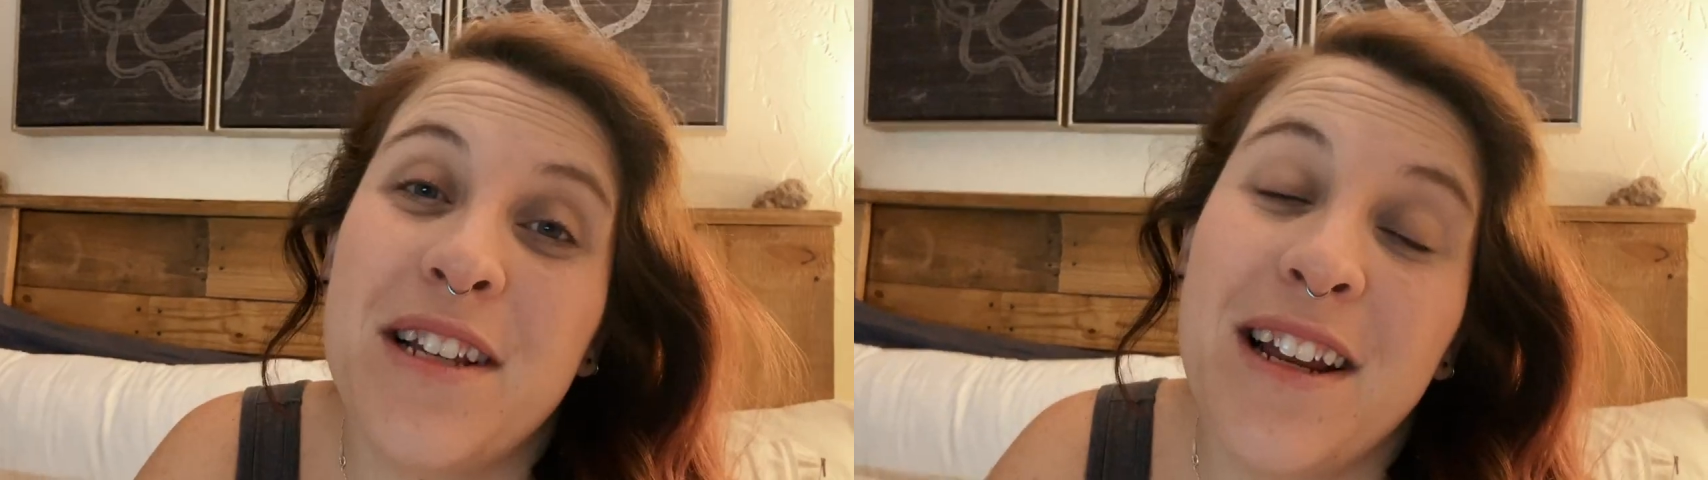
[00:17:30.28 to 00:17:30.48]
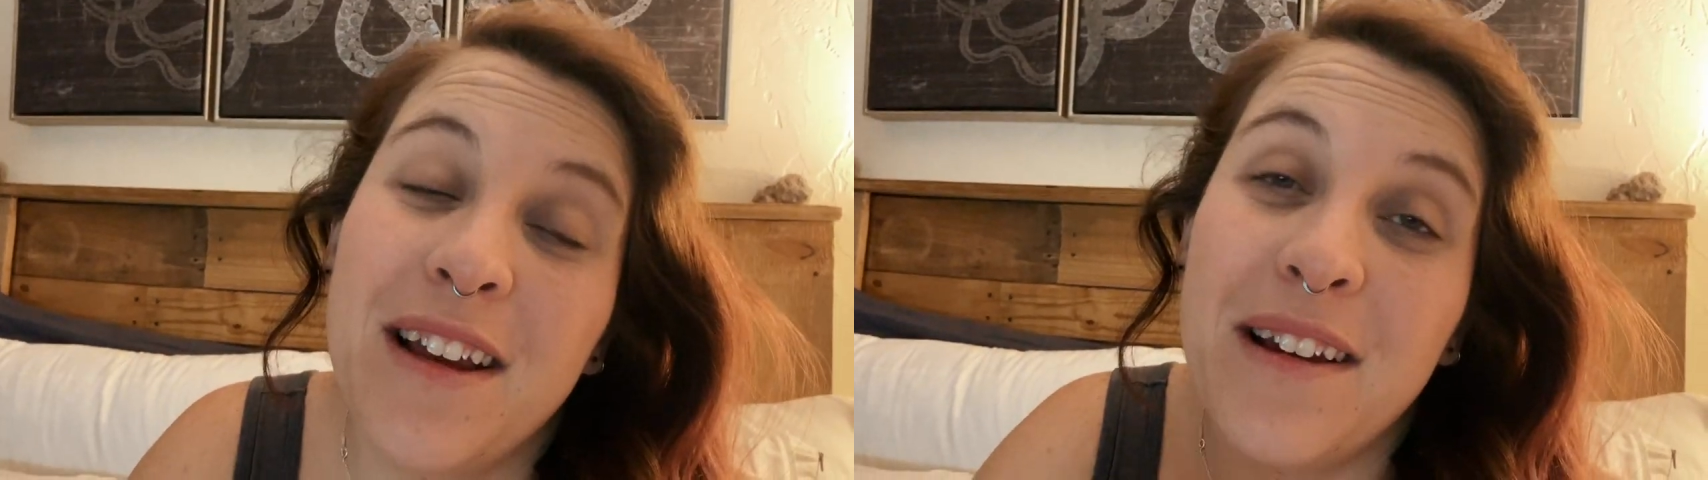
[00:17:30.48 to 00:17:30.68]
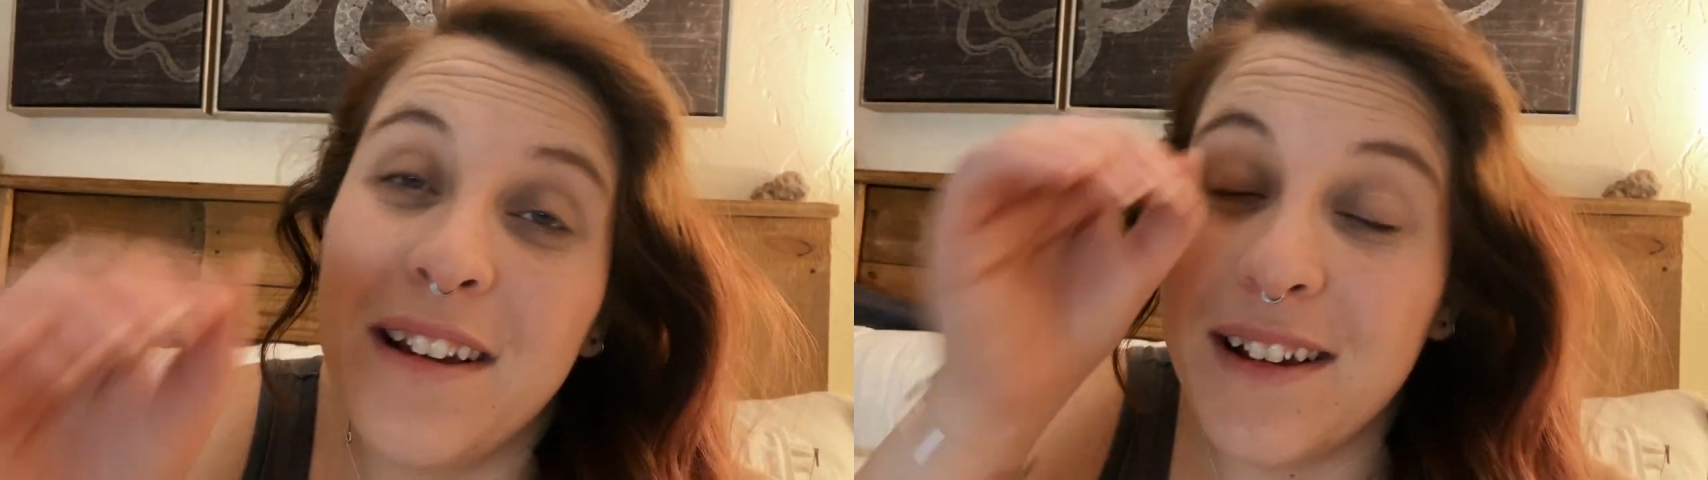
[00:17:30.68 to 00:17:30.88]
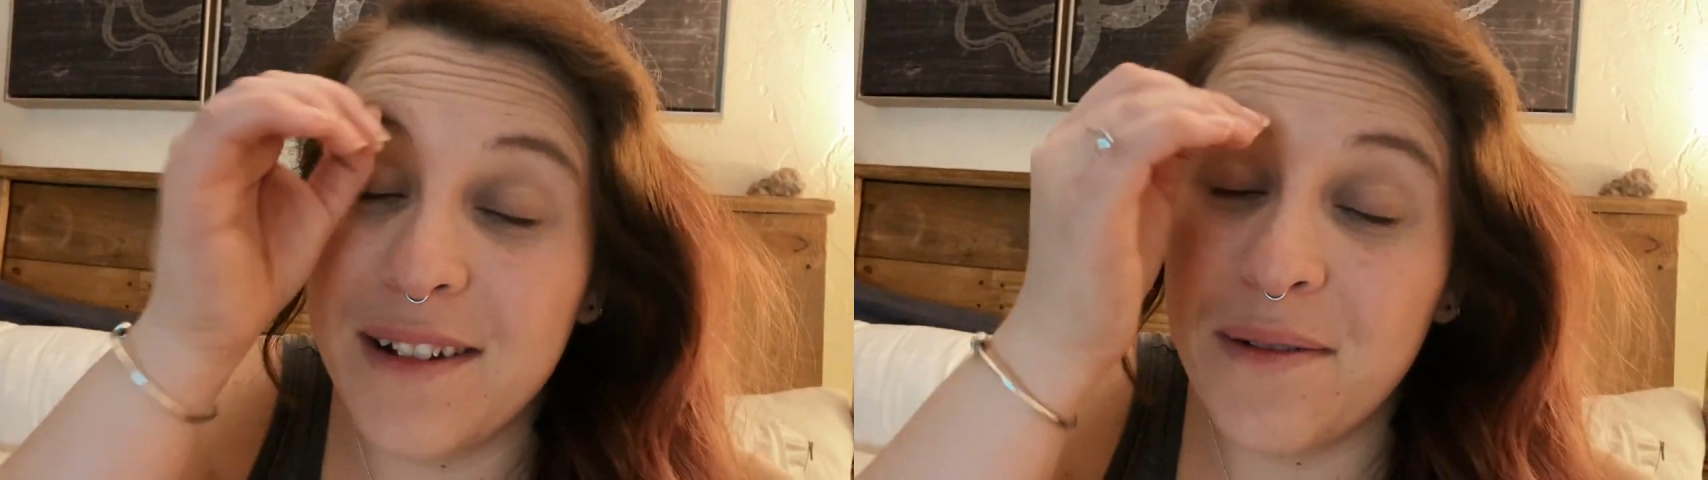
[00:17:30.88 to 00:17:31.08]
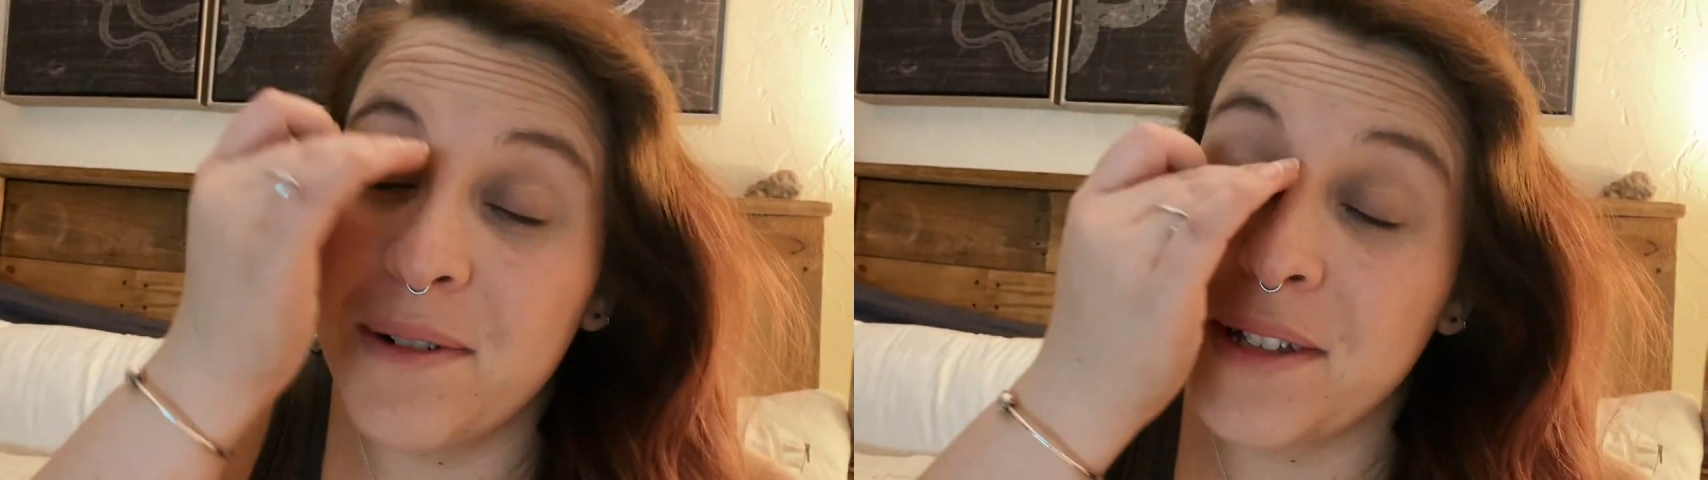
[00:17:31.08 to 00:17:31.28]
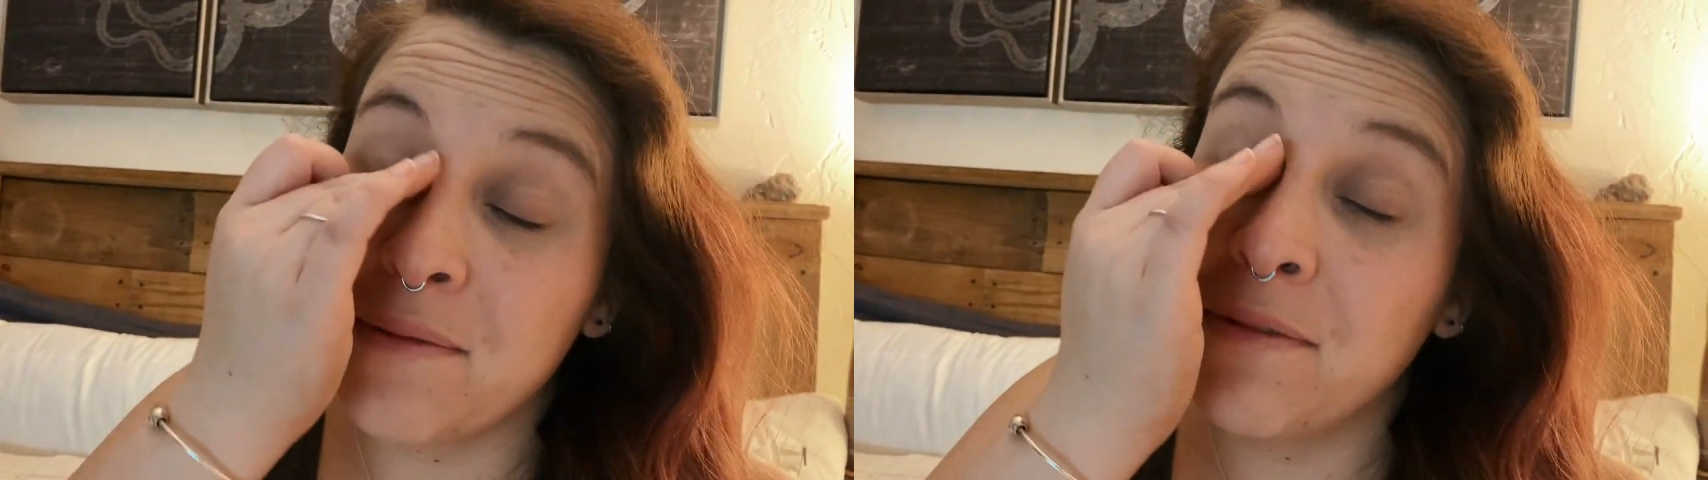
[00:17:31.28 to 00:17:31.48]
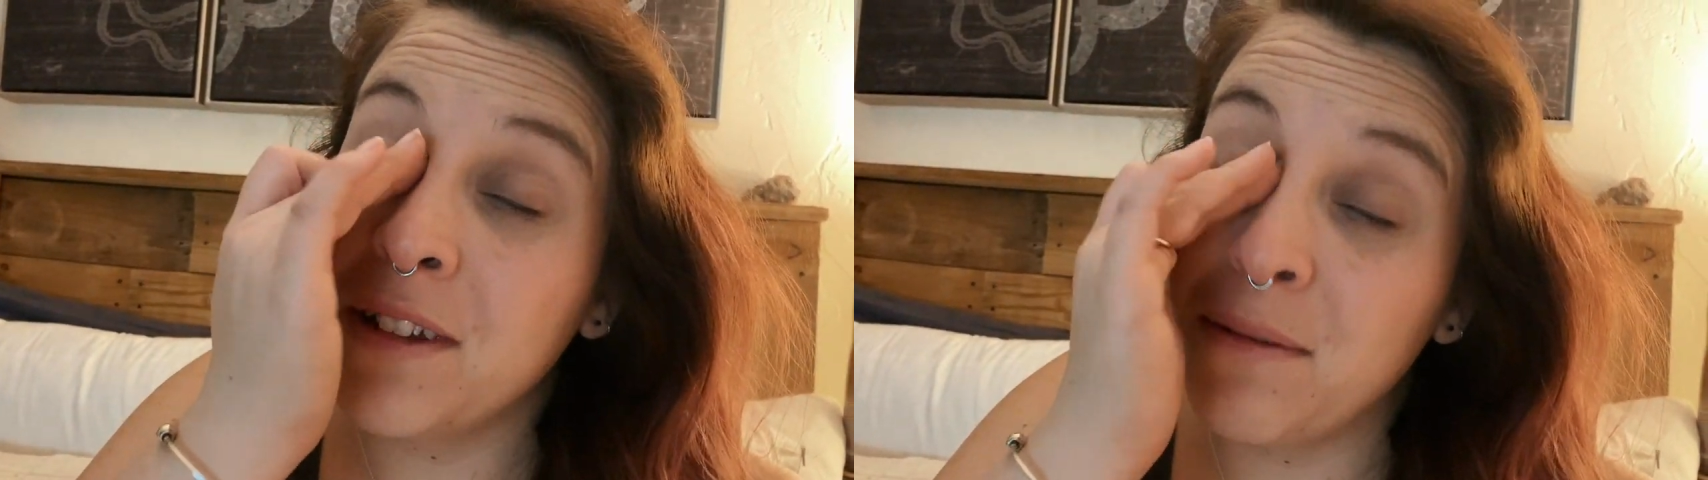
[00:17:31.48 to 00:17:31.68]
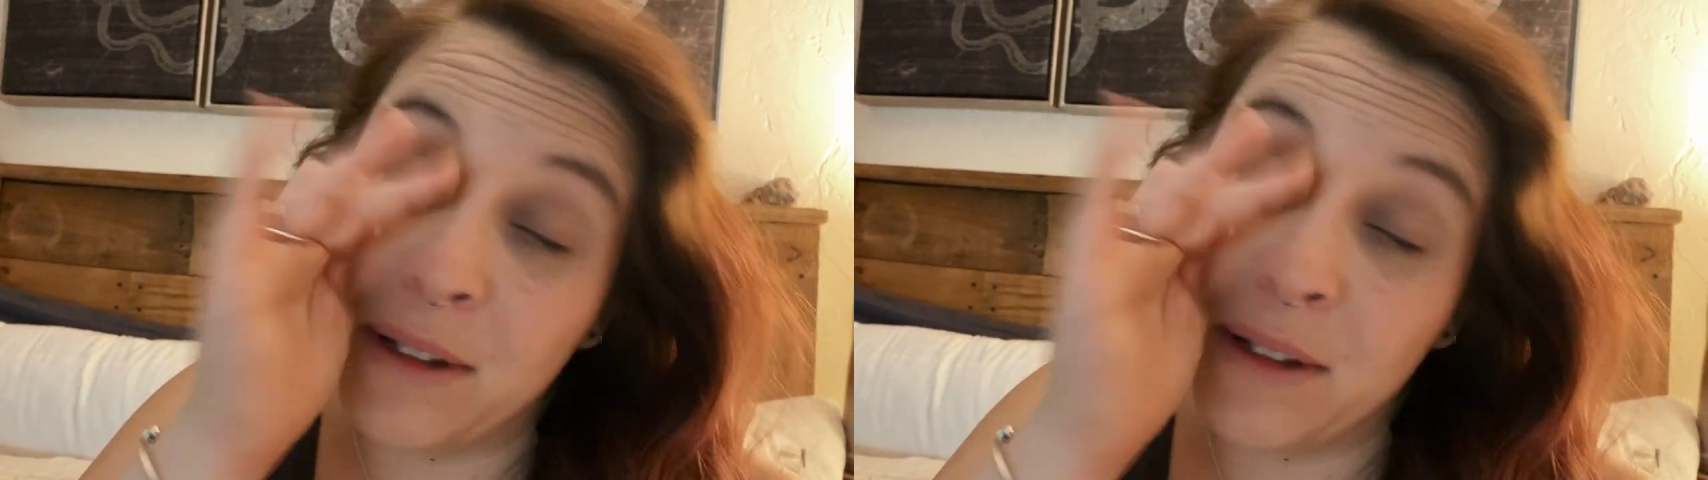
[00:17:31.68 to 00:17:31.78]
today was a really,